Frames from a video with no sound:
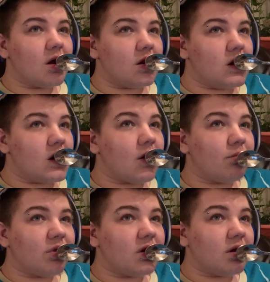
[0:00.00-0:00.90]
Now I'm
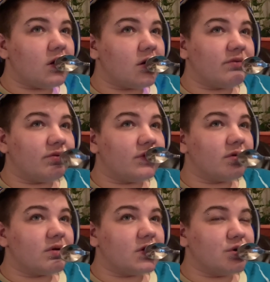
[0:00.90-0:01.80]
thinking of
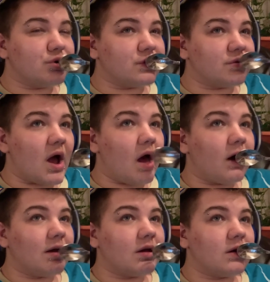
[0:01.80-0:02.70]
a
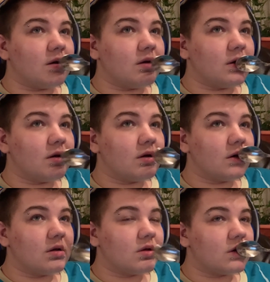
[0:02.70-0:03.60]
dragon
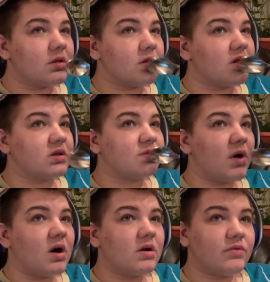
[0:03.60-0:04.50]
that's
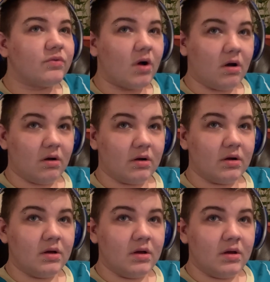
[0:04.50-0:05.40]
part frog,
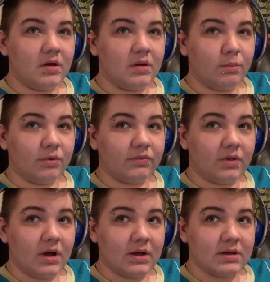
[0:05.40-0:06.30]
but
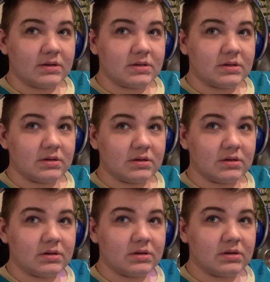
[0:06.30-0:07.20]
flies
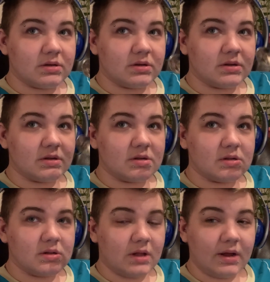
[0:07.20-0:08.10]

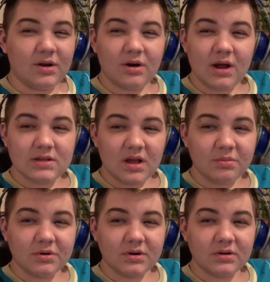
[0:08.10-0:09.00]
like a grasshopper.